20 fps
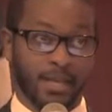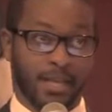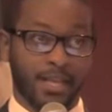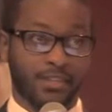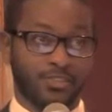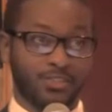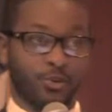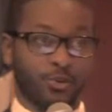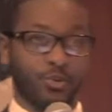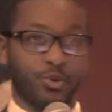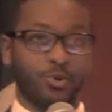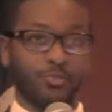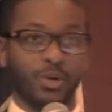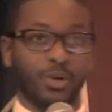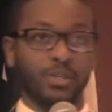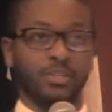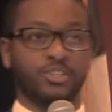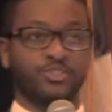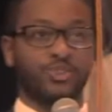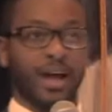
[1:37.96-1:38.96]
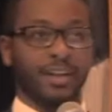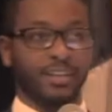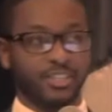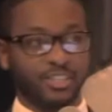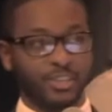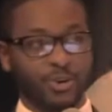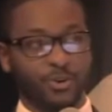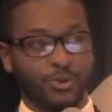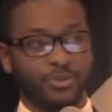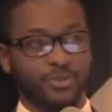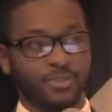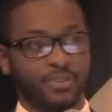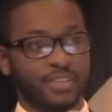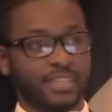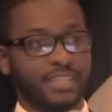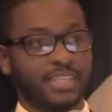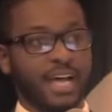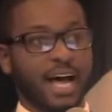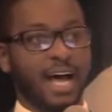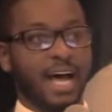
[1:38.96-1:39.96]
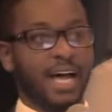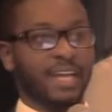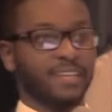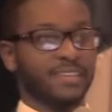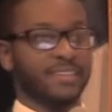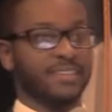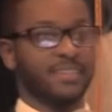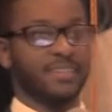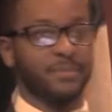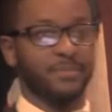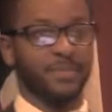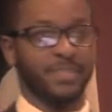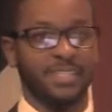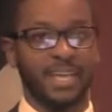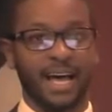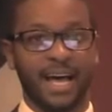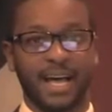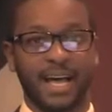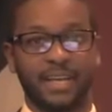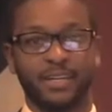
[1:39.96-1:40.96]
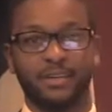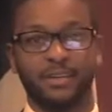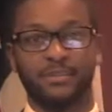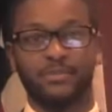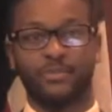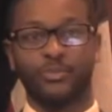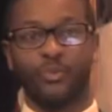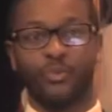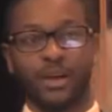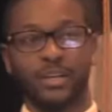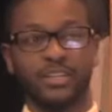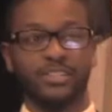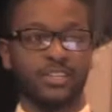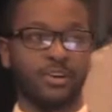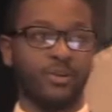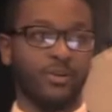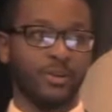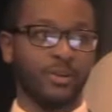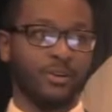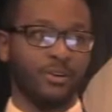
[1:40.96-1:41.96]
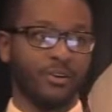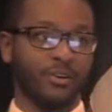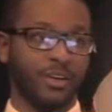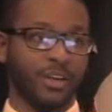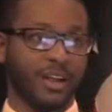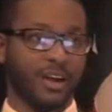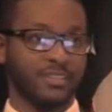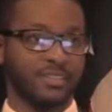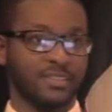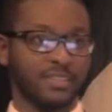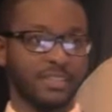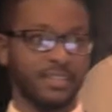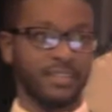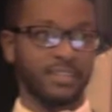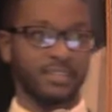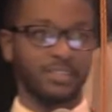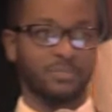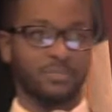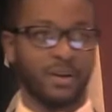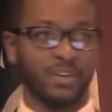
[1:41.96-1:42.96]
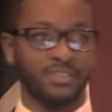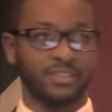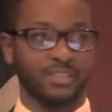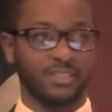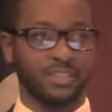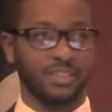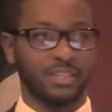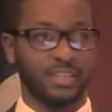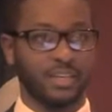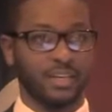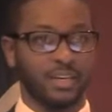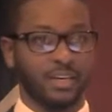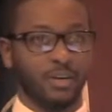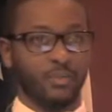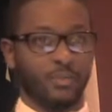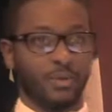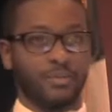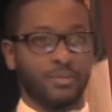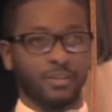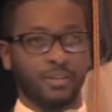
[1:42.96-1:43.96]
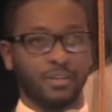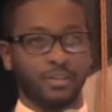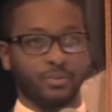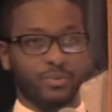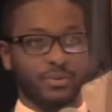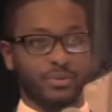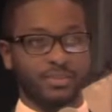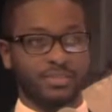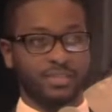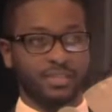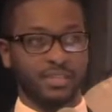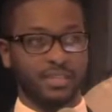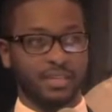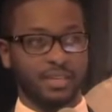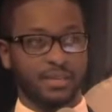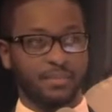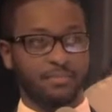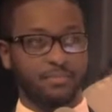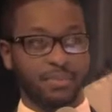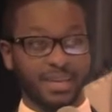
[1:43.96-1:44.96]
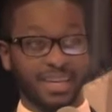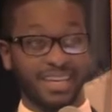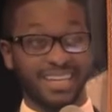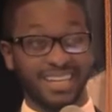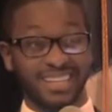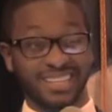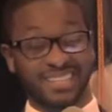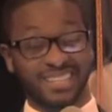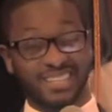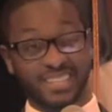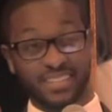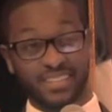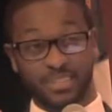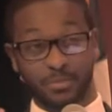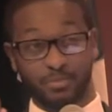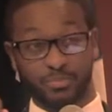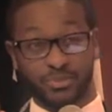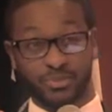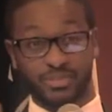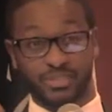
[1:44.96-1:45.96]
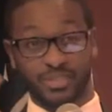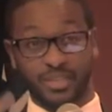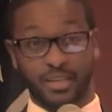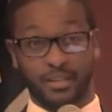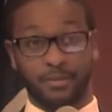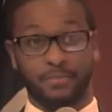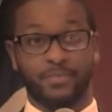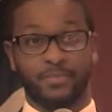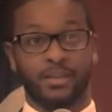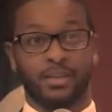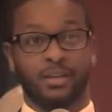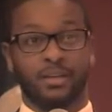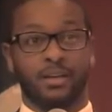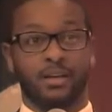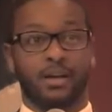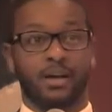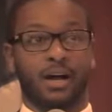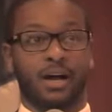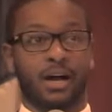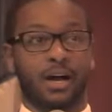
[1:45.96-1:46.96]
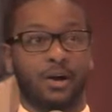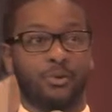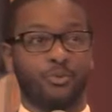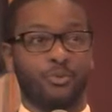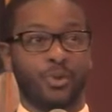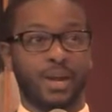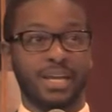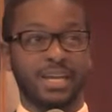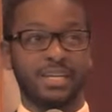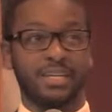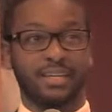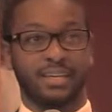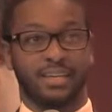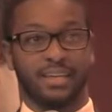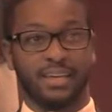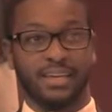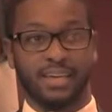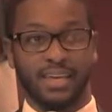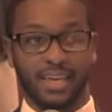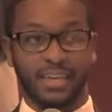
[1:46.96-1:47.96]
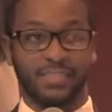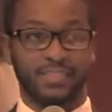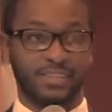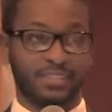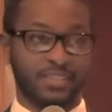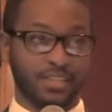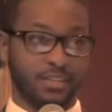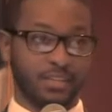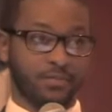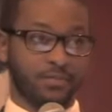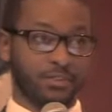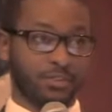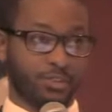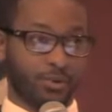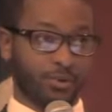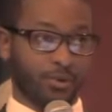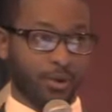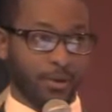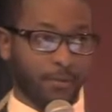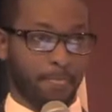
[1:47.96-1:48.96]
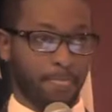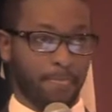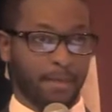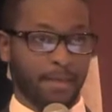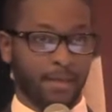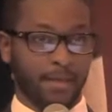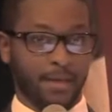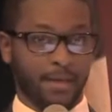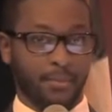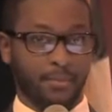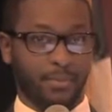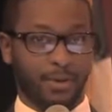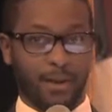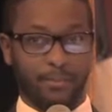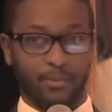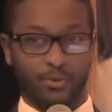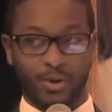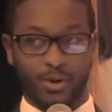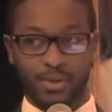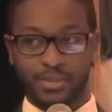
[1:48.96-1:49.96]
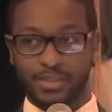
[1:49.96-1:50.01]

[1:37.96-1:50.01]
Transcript: And so we're really trying to turn the tide and stem the tide of what is going on in our city, especially with the literacy being at 60% rate in the city of Detroit. But I'm